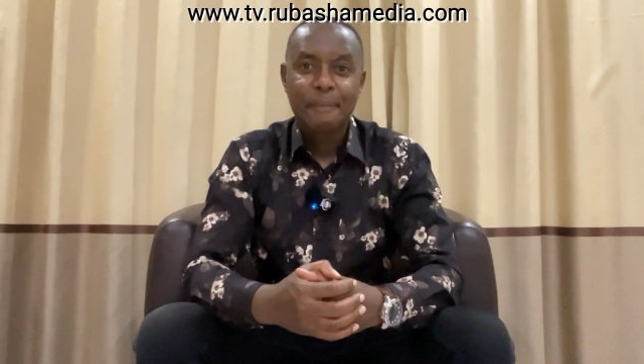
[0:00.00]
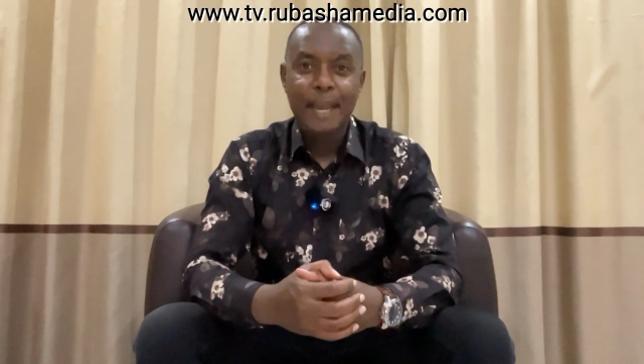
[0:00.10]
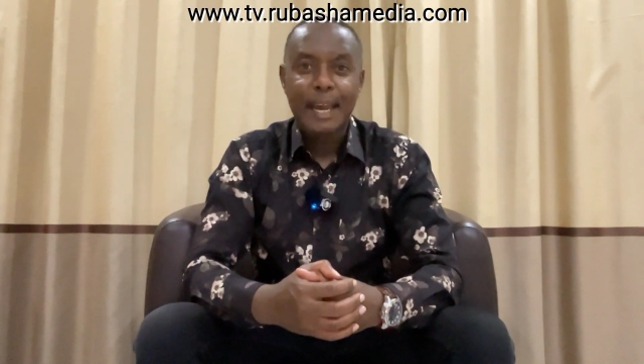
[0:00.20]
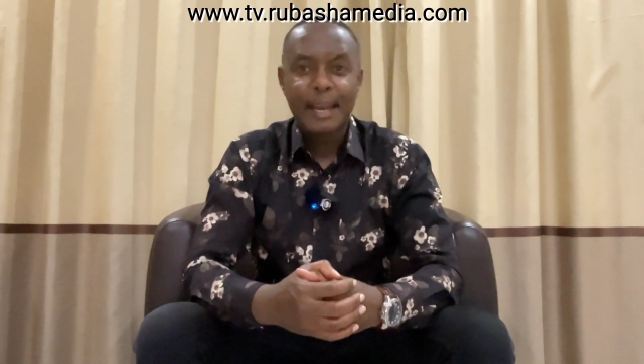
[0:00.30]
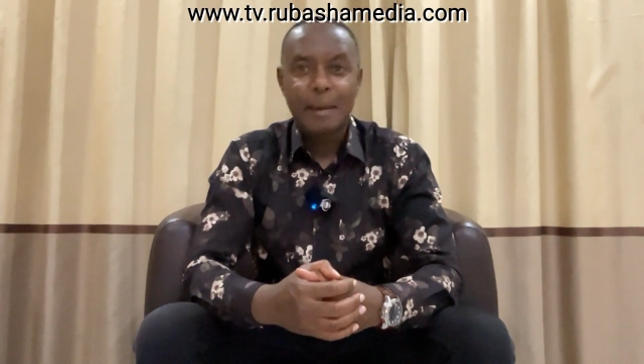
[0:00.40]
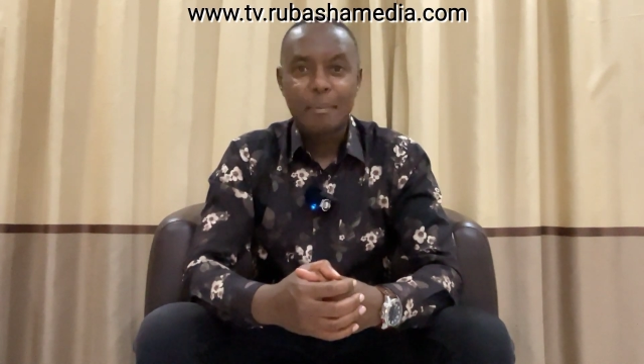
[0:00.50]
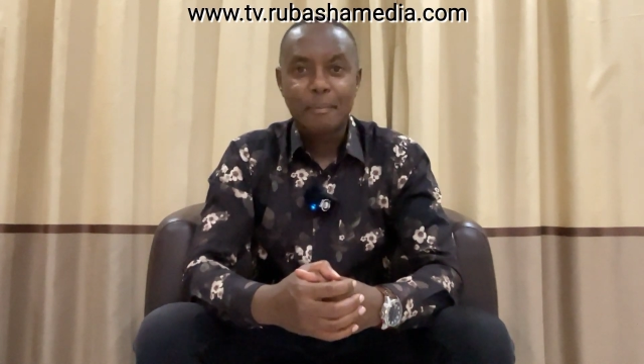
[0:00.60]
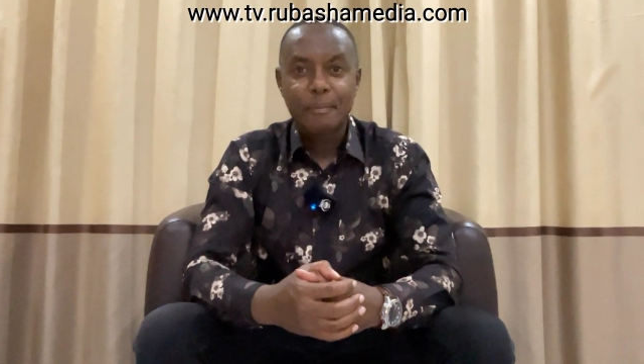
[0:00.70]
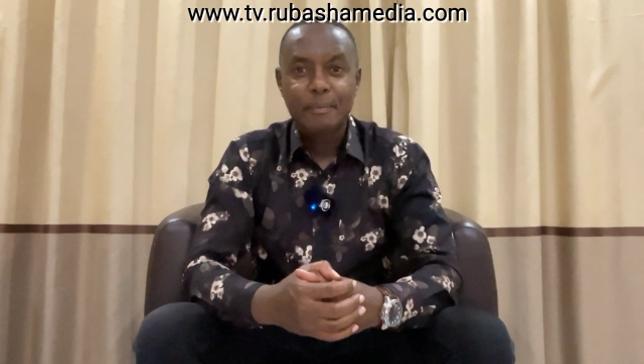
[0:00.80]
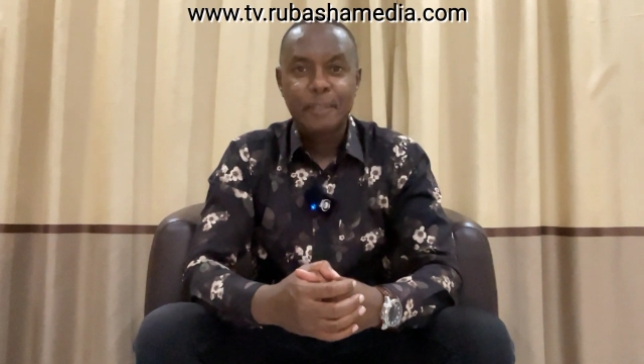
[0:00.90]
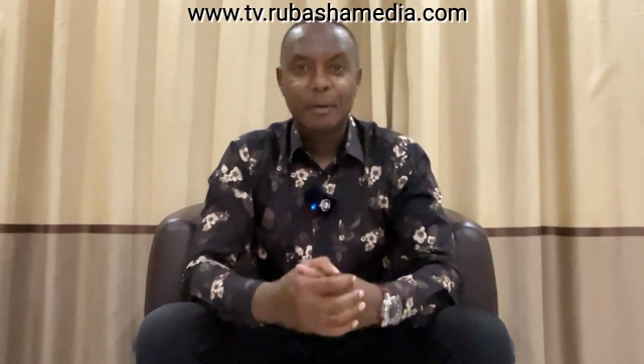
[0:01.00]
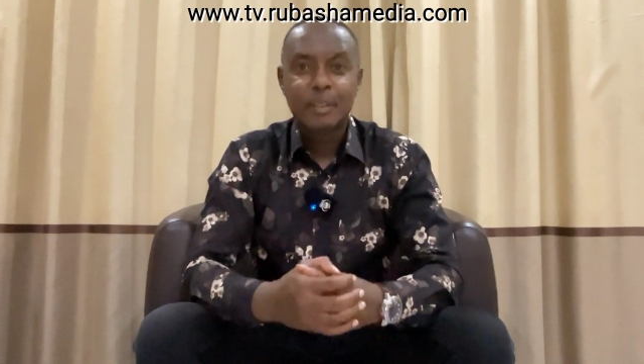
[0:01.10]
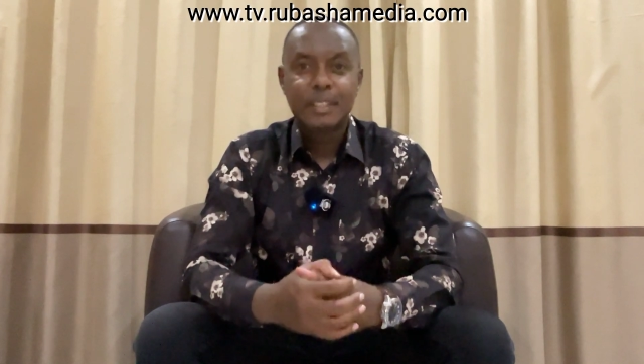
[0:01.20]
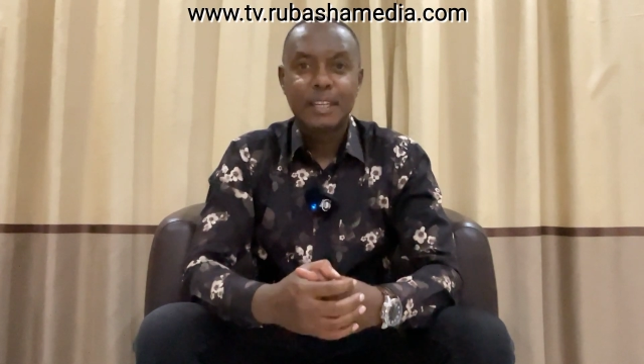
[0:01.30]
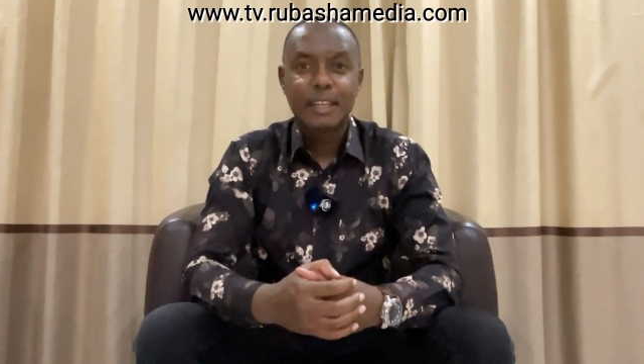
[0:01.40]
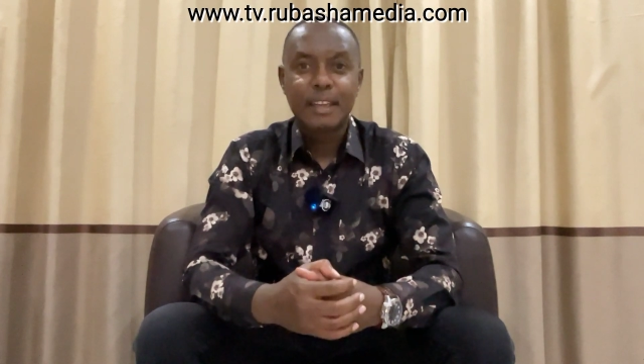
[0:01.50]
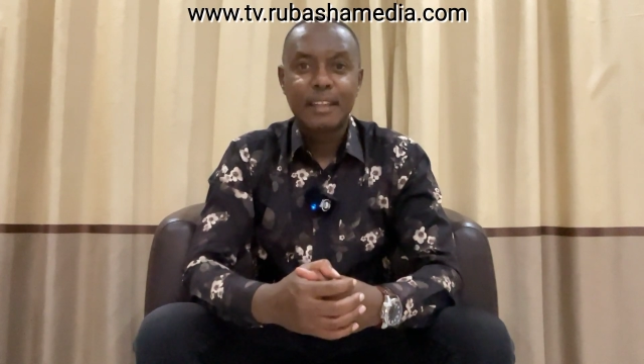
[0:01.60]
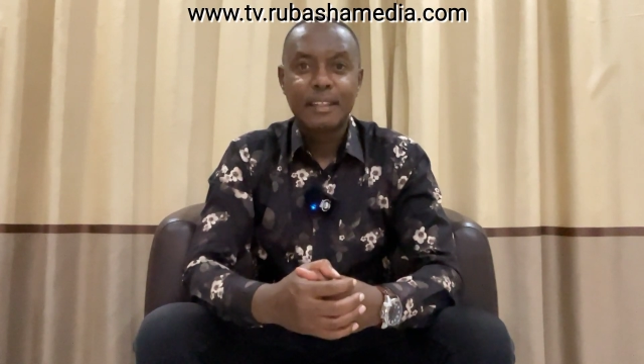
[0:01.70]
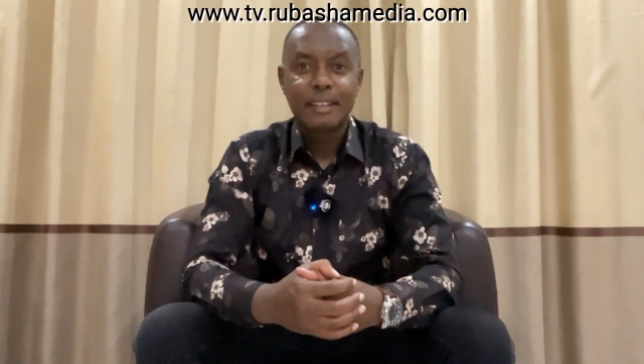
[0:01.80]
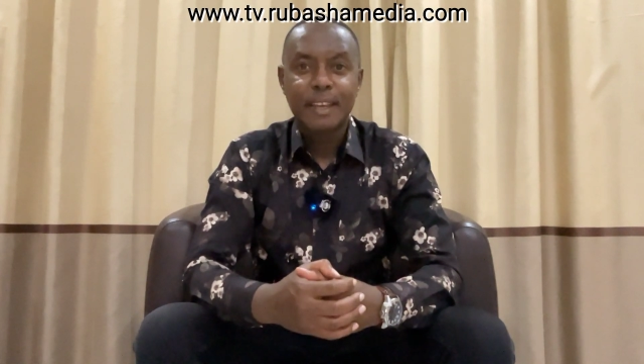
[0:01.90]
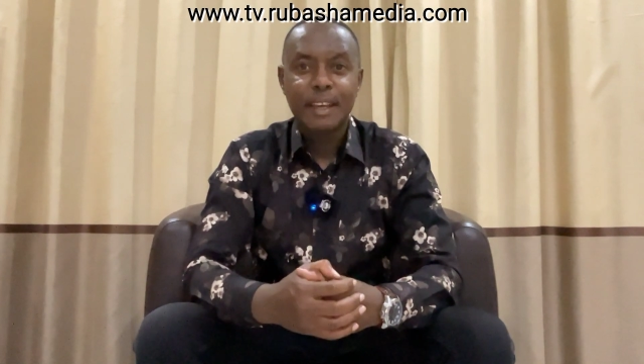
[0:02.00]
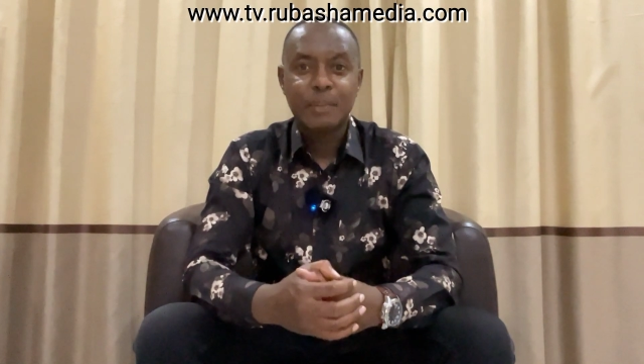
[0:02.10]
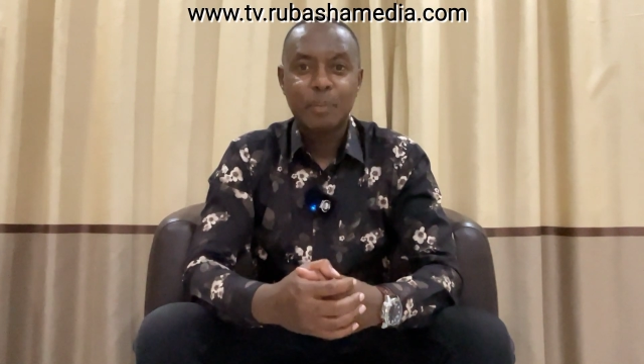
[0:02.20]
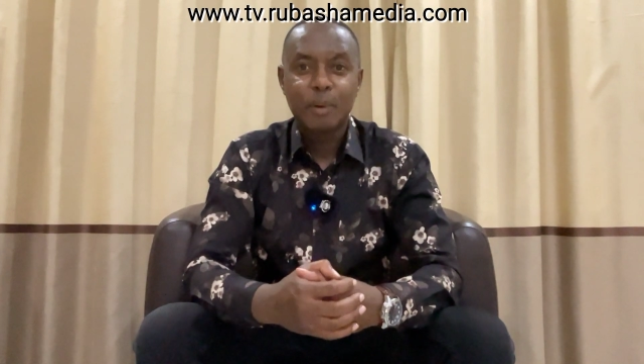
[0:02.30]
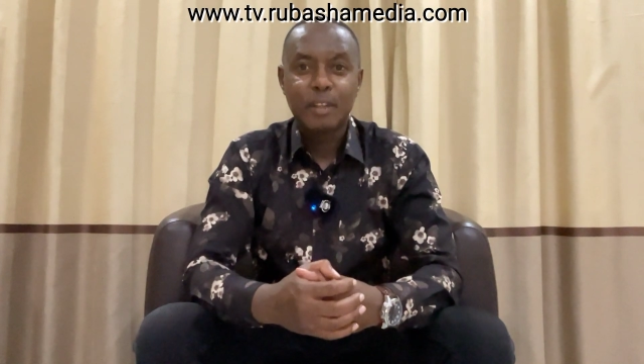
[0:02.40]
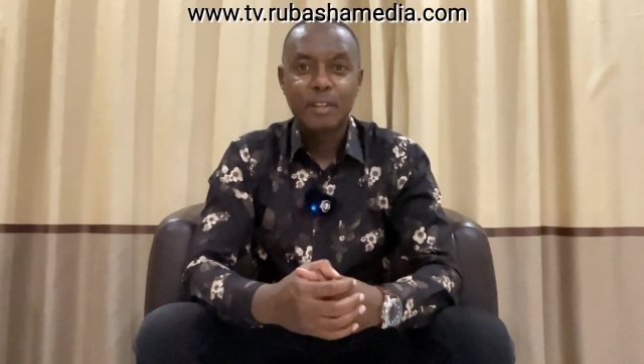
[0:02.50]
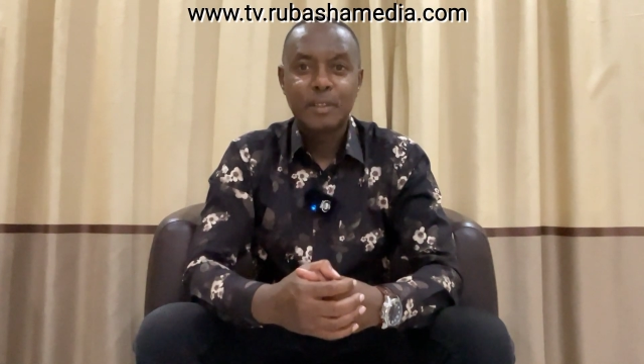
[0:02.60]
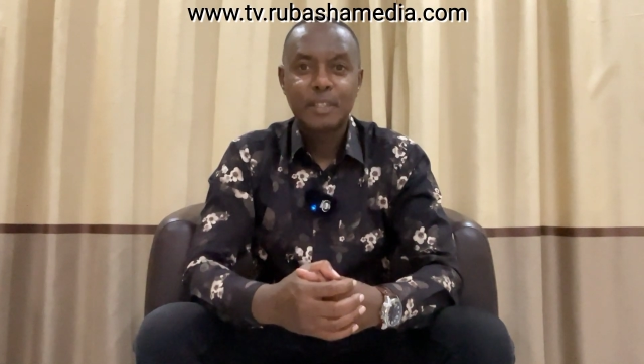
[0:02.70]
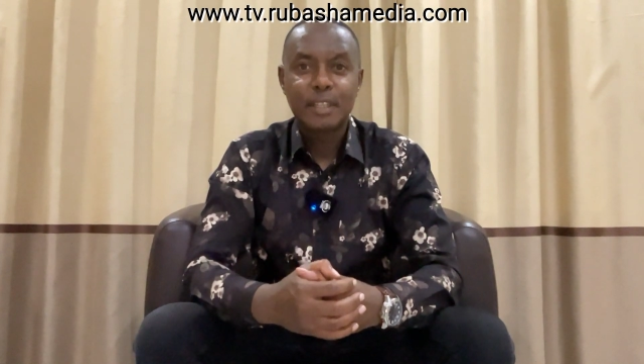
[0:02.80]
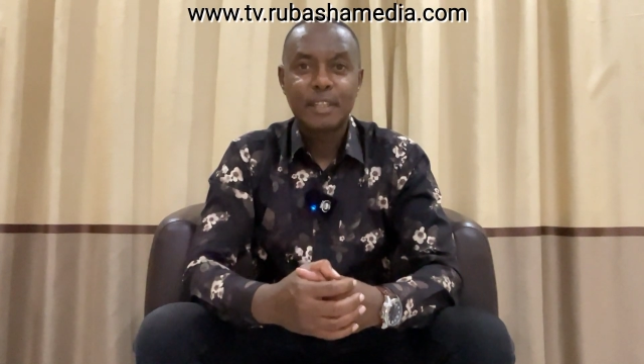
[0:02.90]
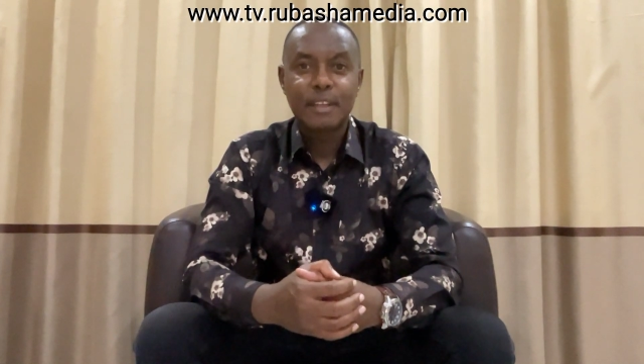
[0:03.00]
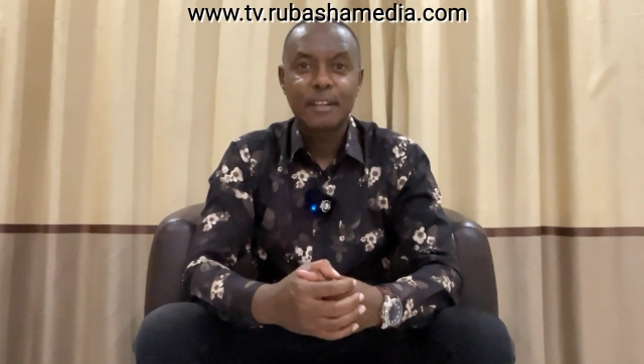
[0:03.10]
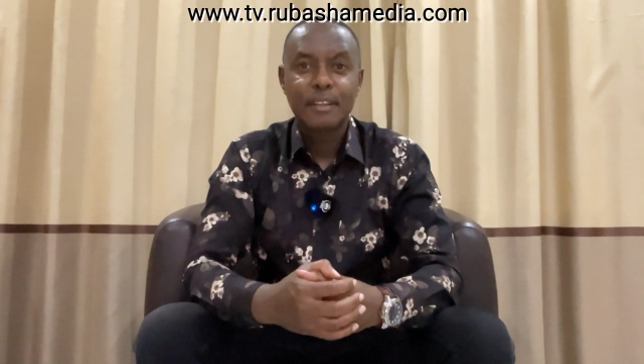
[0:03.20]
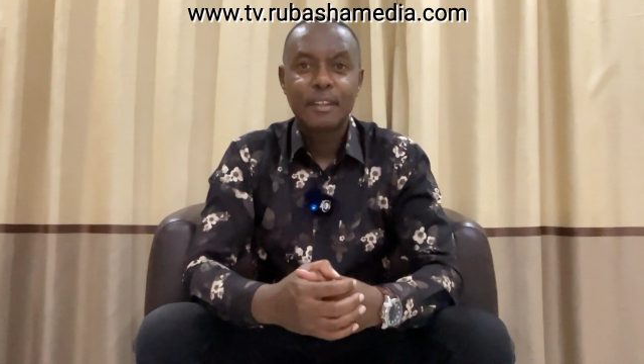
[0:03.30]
I am Australian diaspora in Australia,